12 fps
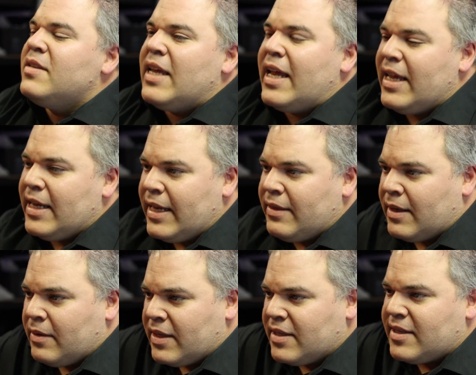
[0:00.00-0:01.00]
say
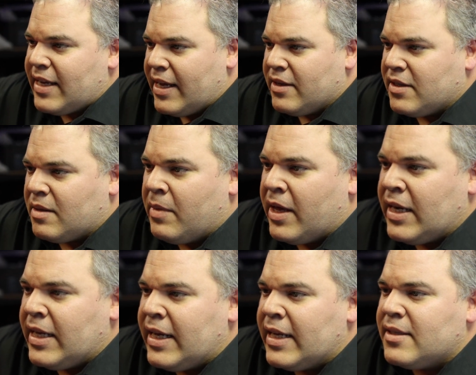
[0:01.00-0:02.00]
the, the sales of the
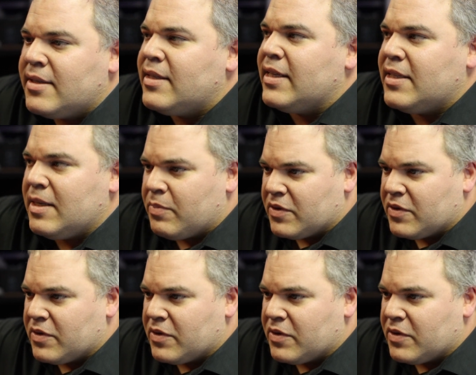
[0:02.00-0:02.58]
money gets sixty